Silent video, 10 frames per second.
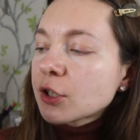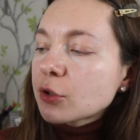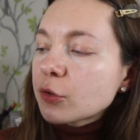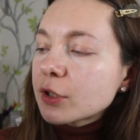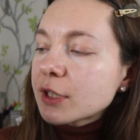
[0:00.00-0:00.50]

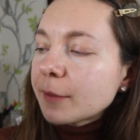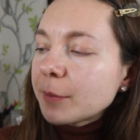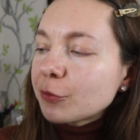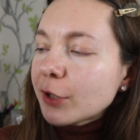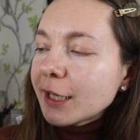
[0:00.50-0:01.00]
So you
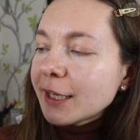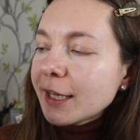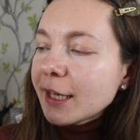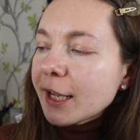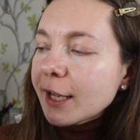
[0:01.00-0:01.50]
tap it right
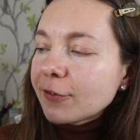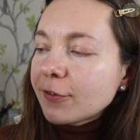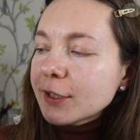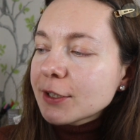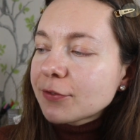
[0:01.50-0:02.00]
here. It
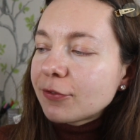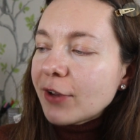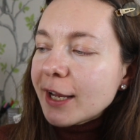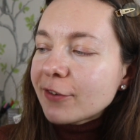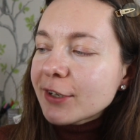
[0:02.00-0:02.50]
feels
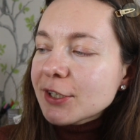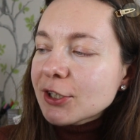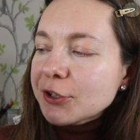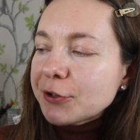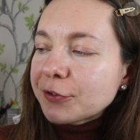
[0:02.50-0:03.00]
very
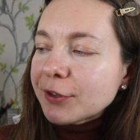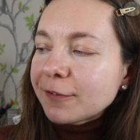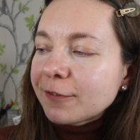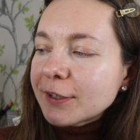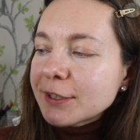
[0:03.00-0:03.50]
soft.
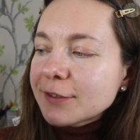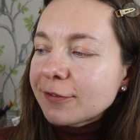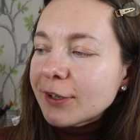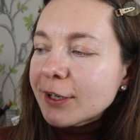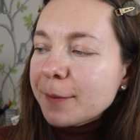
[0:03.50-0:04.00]
It feels
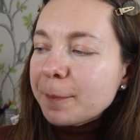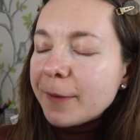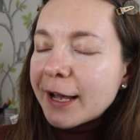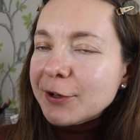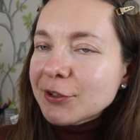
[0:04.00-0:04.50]
very
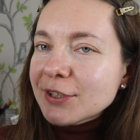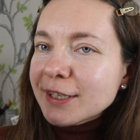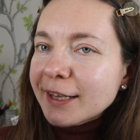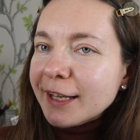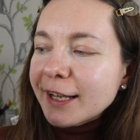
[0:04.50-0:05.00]

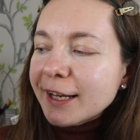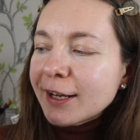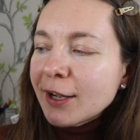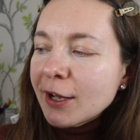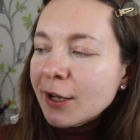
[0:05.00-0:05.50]
bouncy,
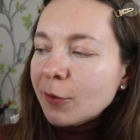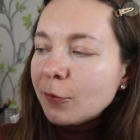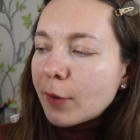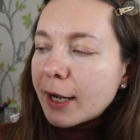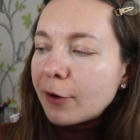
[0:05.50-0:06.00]
like,
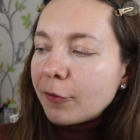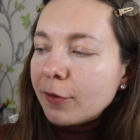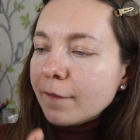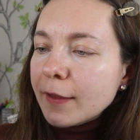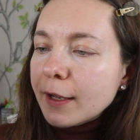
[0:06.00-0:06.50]
wow.
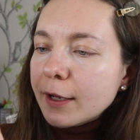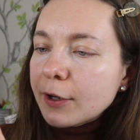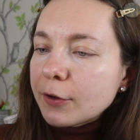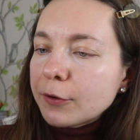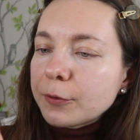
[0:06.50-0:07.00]

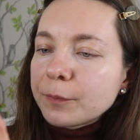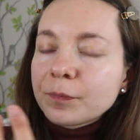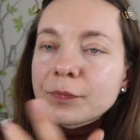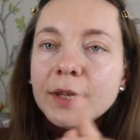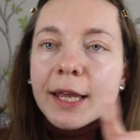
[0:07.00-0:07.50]
Now,
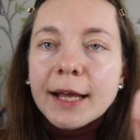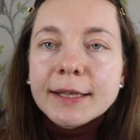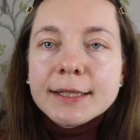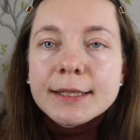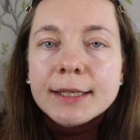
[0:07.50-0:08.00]
yeah,
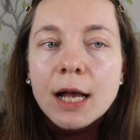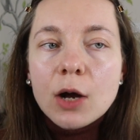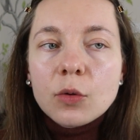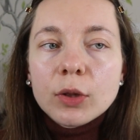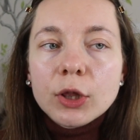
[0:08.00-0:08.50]
this is
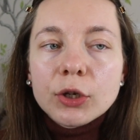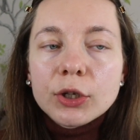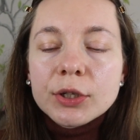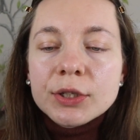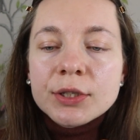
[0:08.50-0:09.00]
how it
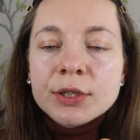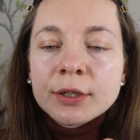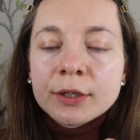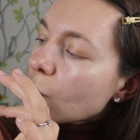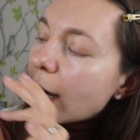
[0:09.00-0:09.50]
looks.
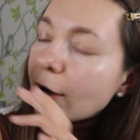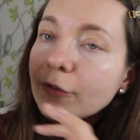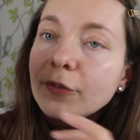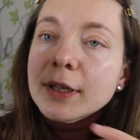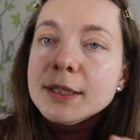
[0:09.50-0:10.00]

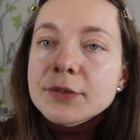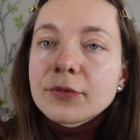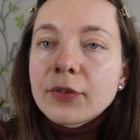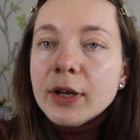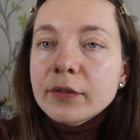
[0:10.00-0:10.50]
Wow, it feels
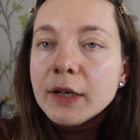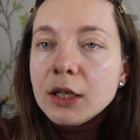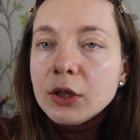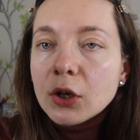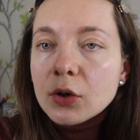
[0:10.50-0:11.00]
very
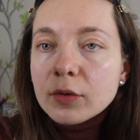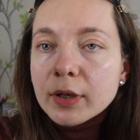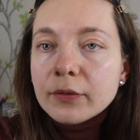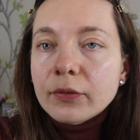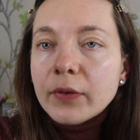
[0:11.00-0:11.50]

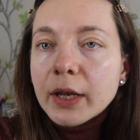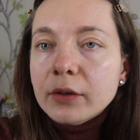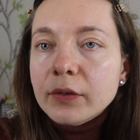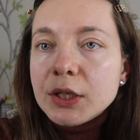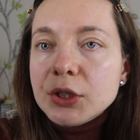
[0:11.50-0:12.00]
glowy,
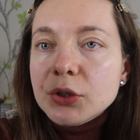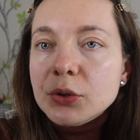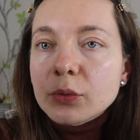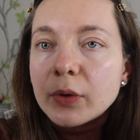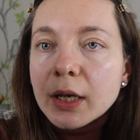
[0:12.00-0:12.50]
very
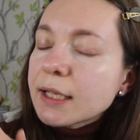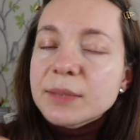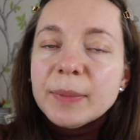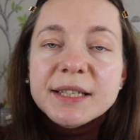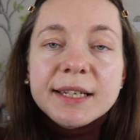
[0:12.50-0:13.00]
dewy.
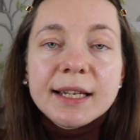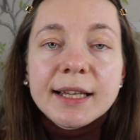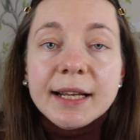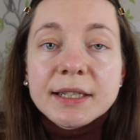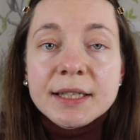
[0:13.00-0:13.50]
It's basically
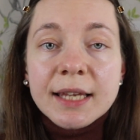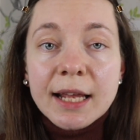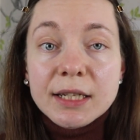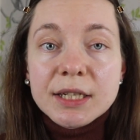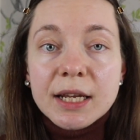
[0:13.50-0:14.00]
like a
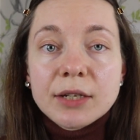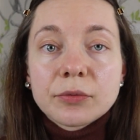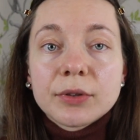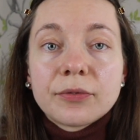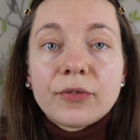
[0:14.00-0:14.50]
skin tint
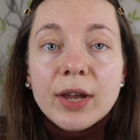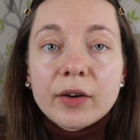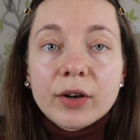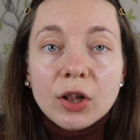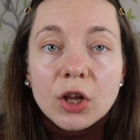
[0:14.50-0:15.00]
with
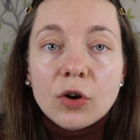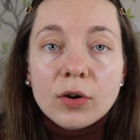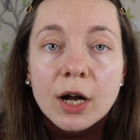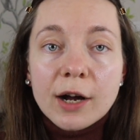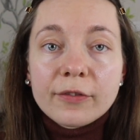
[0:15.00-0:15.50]
very low
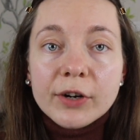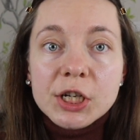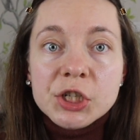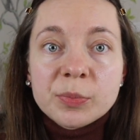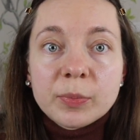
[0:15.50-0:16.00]

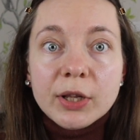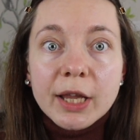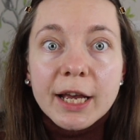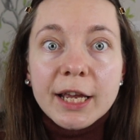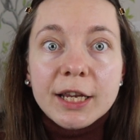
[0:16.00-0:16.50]
coverage, but
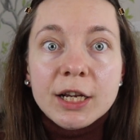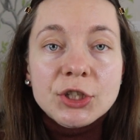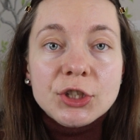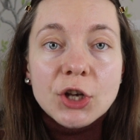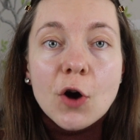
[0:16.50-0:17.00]
like
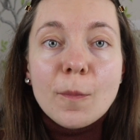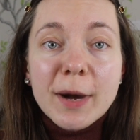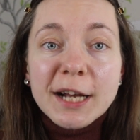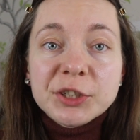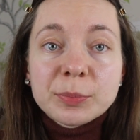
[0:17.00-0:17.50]
so
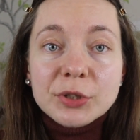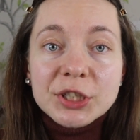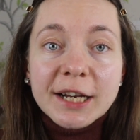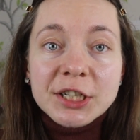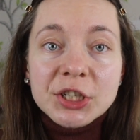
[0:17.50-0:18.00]
much
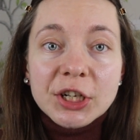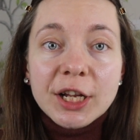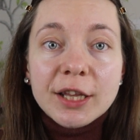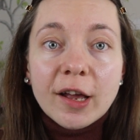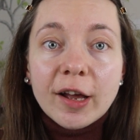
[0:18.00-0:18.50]

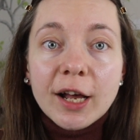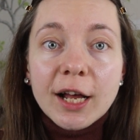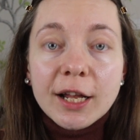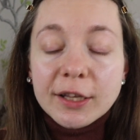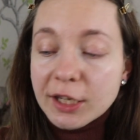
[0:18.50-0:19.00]
protection,
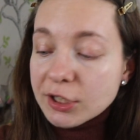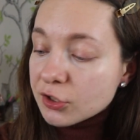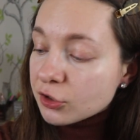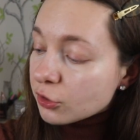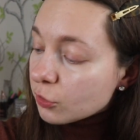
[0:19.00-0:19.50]
and
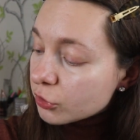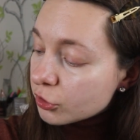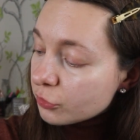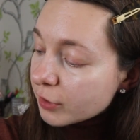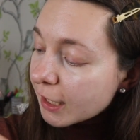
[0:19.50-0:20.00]
it's so
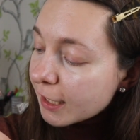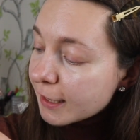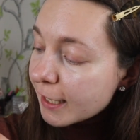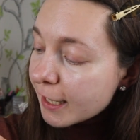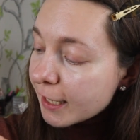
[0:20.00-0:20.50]
dewy
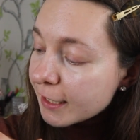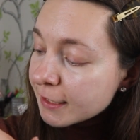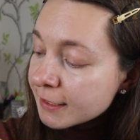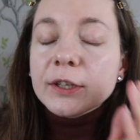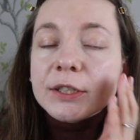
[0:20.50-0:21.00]
and
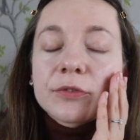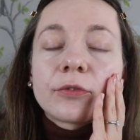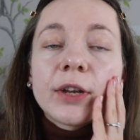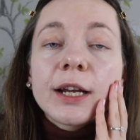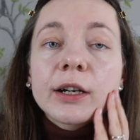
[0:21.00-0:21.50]
nice. It feels
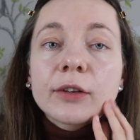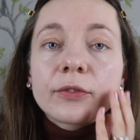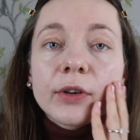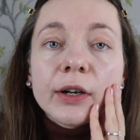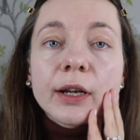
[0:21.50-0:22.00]
very,
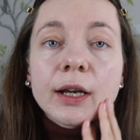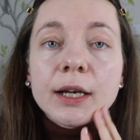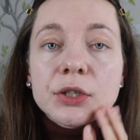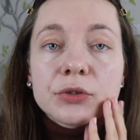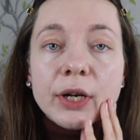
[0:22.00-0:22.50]
very
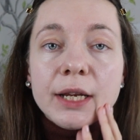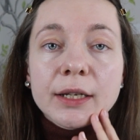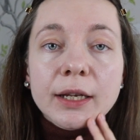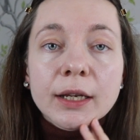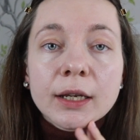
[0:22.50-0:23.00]

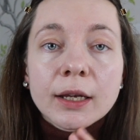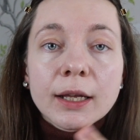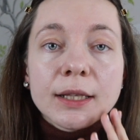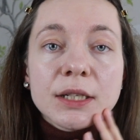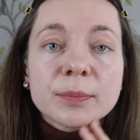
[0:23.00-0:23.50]
hydrating,
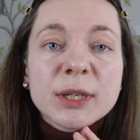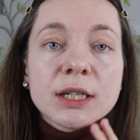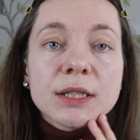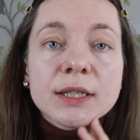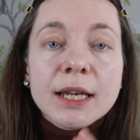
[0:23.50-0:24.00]
and that's
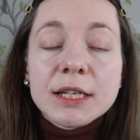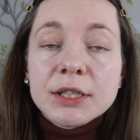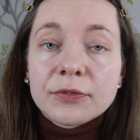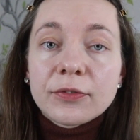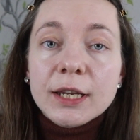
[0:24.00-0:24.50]
because
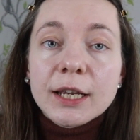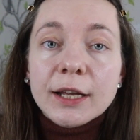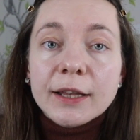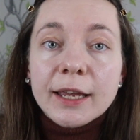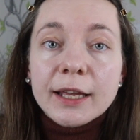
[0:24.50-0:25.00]
it's
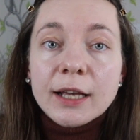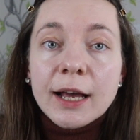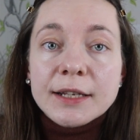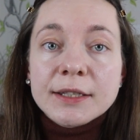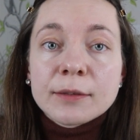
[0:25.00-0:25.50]
vegan. It
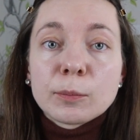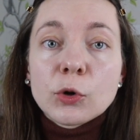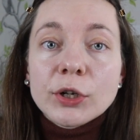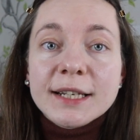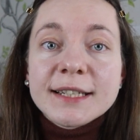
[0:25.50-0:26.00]
has
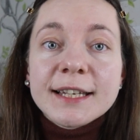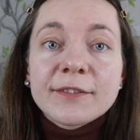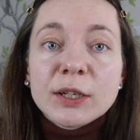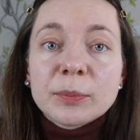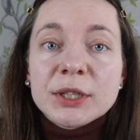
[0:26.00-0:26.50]
more than
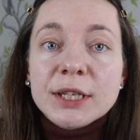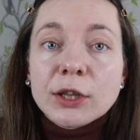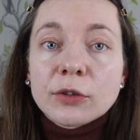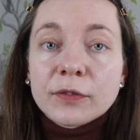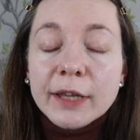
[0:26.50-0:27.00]
seventy
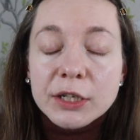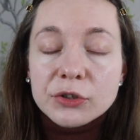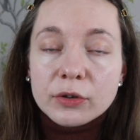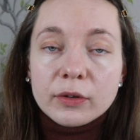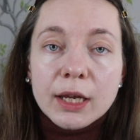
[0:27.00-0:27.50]
percent of
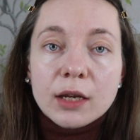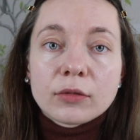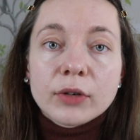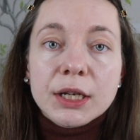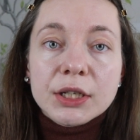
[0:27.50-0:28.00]
natural
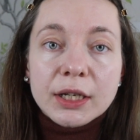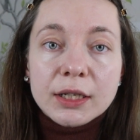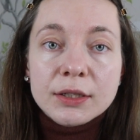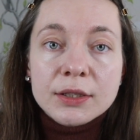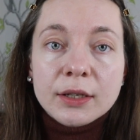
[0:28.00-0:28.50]

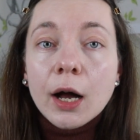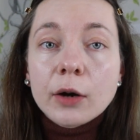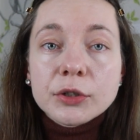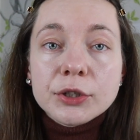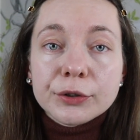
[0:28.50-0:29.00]
ingredients. I
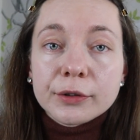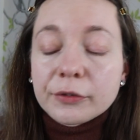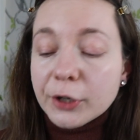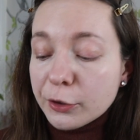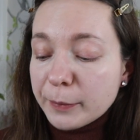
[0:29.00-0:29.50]
would
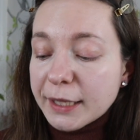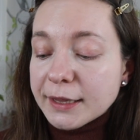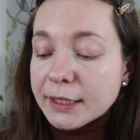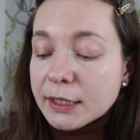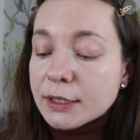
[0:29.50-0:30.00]
totally
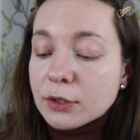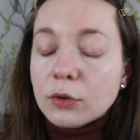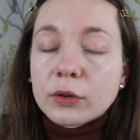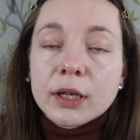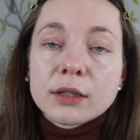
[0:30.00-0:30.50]
recommend this
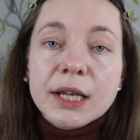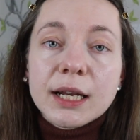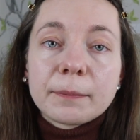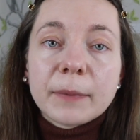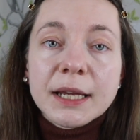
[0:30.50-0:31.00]
on a
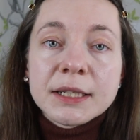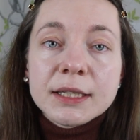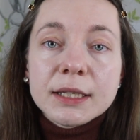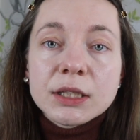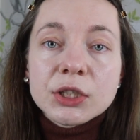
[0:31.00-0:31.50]
daily
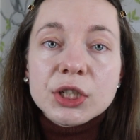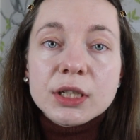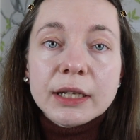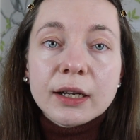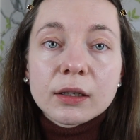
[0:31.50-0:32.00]
basis,
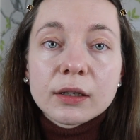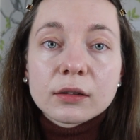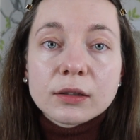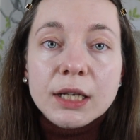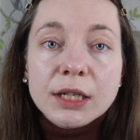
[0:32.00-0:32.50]
just like a
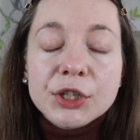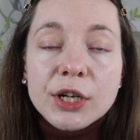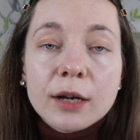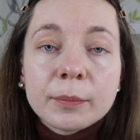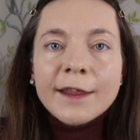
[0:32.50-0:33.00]
little
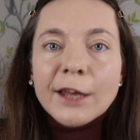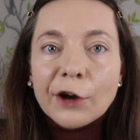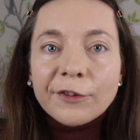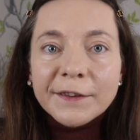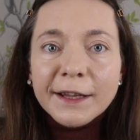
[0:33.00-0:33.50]
touch-up.
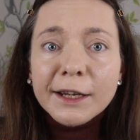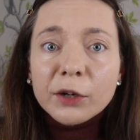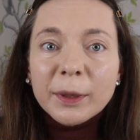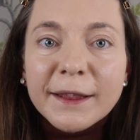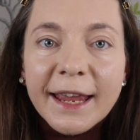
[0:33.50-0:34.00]
Now, I felt a
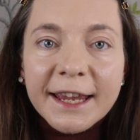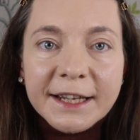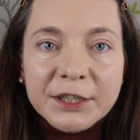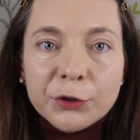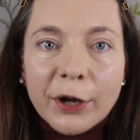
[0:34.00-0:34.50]
little bit
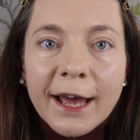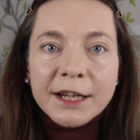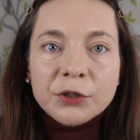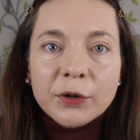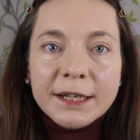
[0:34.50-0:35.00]
naked, so I
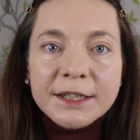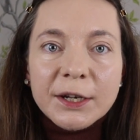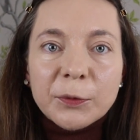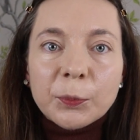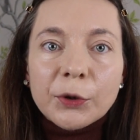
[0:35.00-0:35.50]
had to add
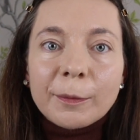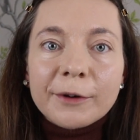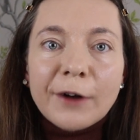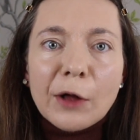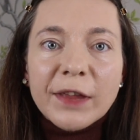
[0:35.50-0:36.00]
some
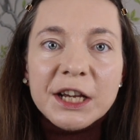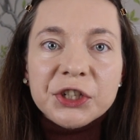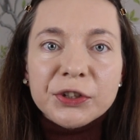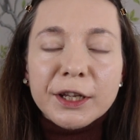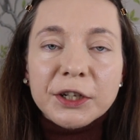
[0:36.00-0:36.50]
proper
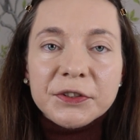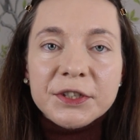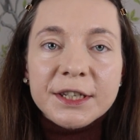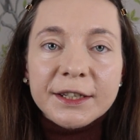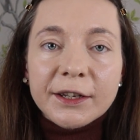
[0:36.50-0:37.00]
foundation and
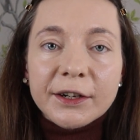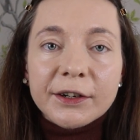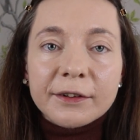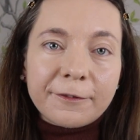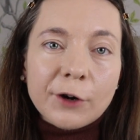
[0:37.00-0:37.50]
concealer.